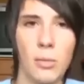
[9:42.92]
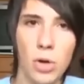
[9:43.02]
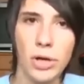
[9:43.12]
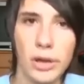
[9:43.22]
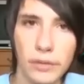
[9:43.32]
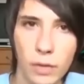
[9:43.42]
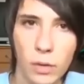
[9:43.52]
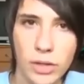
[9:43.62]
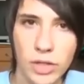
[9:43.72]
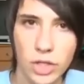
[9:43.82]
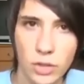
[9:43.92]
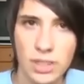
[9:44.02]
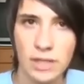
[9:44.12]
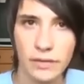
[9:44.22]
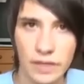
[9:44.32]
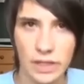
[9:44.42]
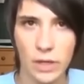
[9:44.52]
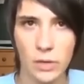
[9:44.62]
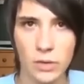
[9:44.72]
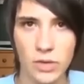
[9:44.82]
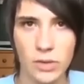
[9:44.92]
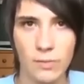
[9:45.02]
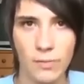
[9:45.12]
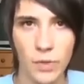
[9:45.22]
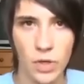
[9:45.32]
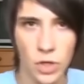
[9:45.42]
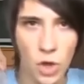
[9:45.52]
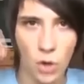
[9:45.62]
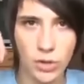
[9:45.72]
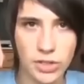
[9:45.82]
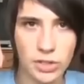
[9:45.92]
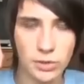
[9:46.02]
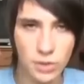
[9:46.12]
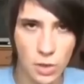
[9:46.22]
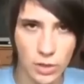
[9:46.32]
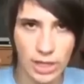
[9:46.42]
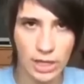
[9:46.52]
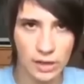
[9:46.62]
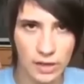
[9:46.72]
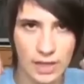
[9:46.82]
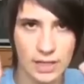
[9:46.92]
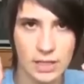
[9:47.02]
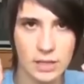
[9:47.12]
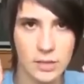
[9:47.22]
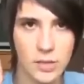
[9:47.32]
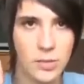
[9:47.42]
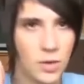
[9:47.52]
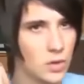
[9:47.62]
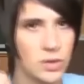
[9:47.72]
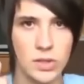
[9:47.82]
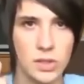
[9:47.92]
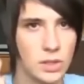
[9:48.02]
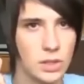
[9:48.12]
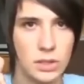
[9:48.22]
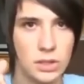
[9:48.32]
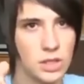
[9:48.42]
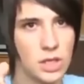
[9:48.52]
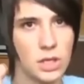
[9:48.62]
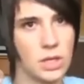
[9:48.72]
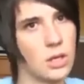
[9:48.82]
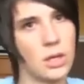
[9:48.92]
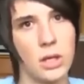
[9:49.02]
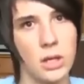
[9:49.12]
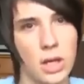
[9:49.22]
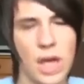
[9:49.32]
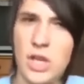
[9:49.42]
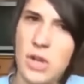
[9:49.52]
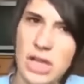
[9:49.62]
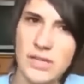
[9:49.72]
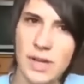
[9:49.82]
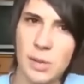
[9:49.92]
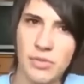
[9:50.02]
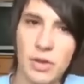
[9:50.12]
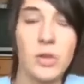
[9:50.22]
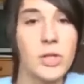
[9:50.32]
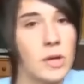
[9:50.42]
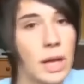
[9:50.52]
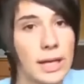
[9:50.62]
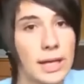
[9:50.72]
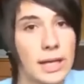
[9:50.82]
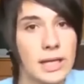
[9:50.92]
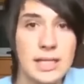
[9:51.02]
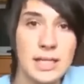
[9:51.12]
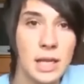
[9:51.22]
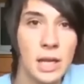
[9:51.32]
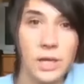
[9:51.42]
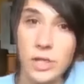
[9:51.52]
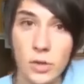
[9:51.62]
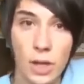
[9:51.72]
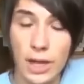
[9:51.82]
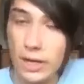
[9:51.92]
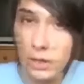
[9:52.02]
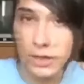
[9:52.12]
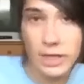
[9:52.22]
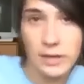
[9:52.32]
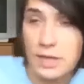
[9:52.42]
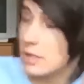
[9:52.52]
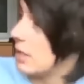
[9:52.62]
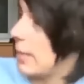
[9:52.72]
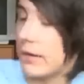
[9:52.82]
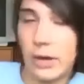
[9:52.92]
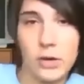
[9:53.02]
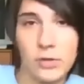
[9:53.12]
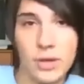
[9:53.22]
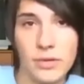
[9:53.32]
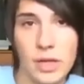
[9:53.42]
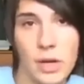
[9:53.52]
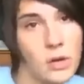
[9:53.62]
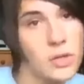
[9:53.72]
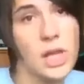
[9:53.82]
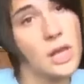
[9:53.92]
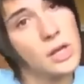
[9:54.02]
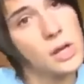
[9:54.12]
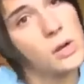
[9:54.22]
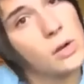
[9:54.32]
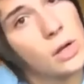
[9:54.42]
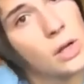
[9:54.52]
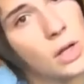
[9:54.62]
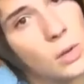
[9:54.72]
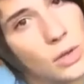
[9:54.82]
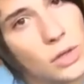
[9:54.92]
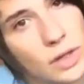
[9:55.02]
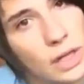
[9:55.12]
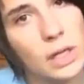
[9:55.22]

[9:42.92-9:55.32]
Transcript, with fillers: I'm looking forward to shooting videos not looking at this, because are you guys fed up with it, or do you like it? Do you like looking at this in the background of my videos? I don't know. What do you